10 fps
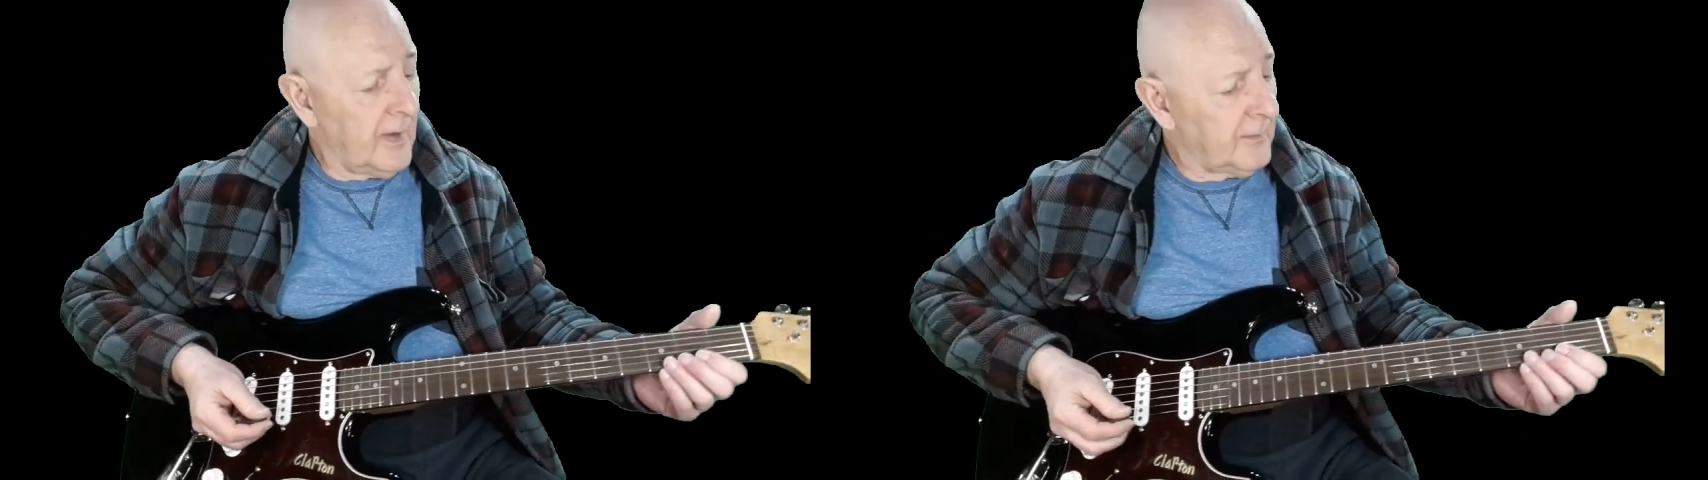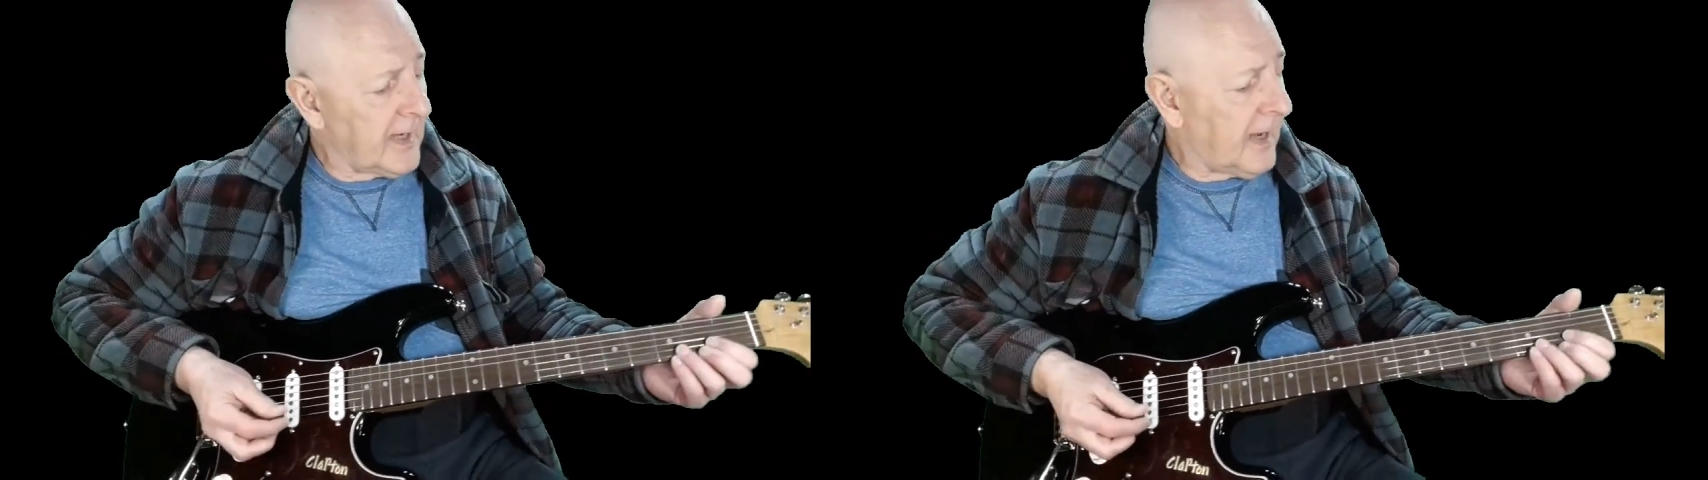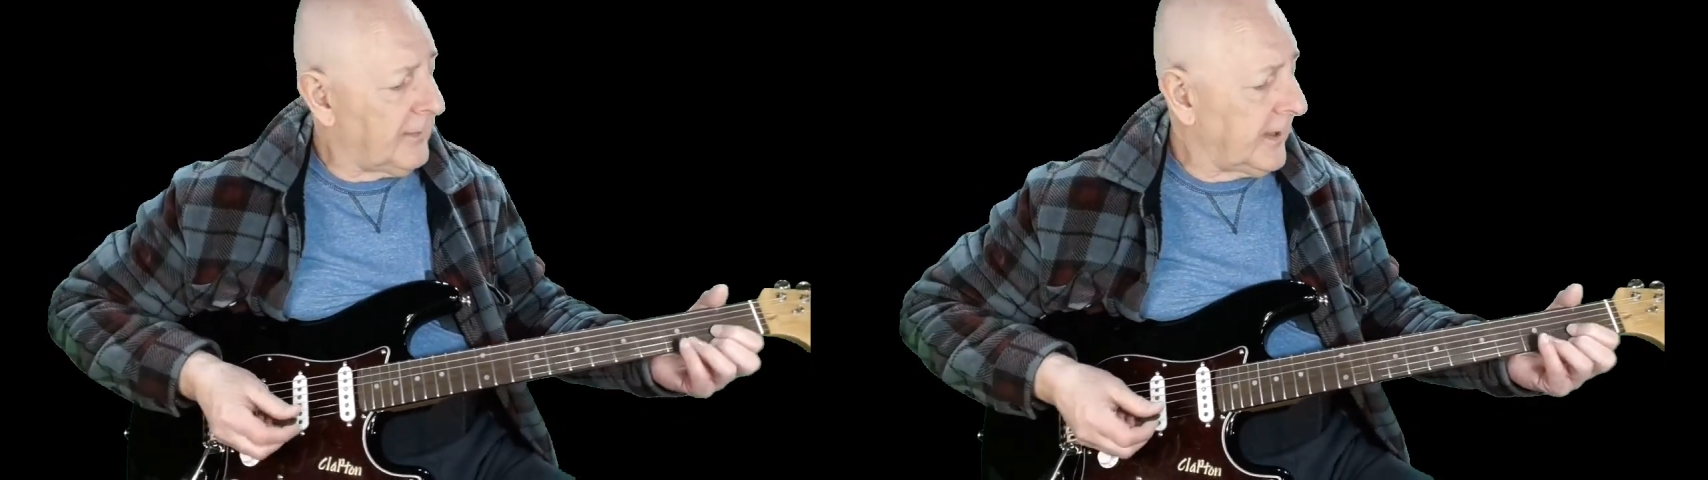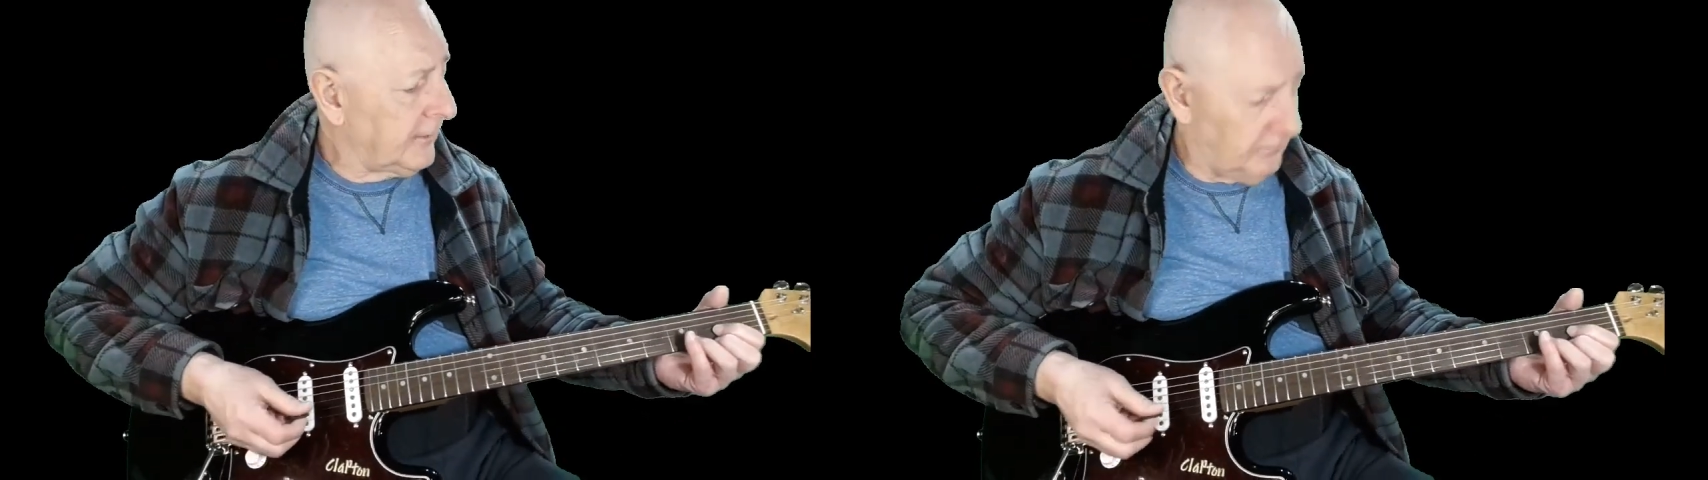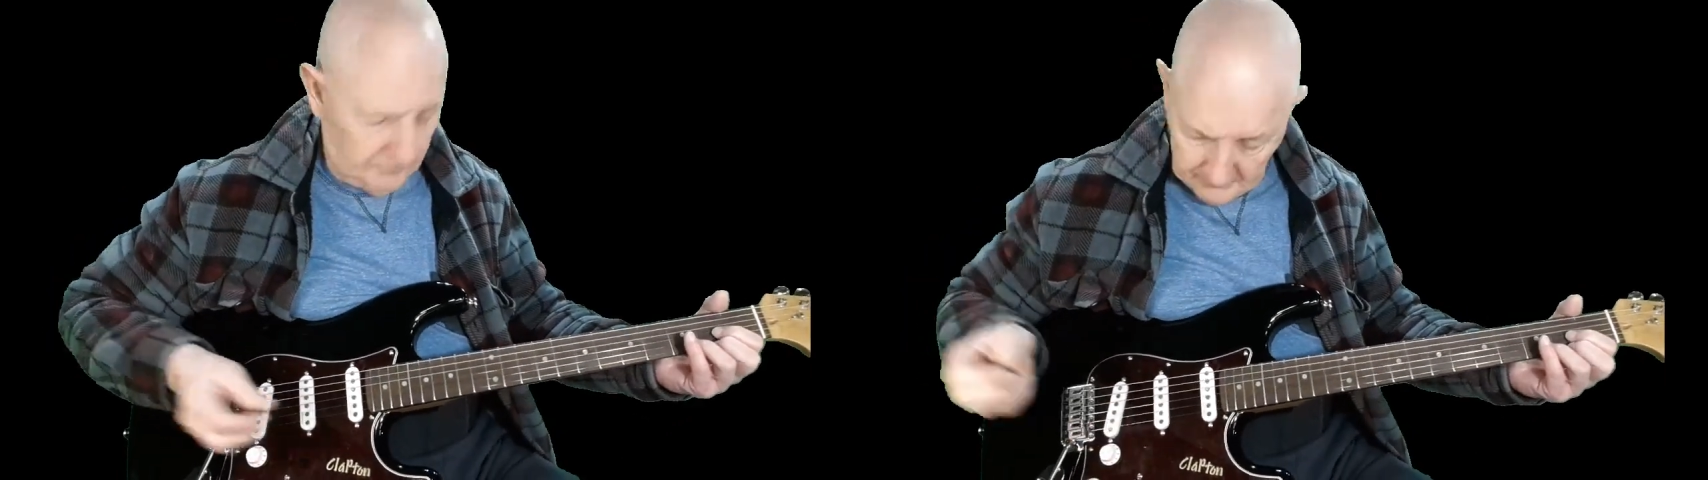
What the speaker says: M cabinet.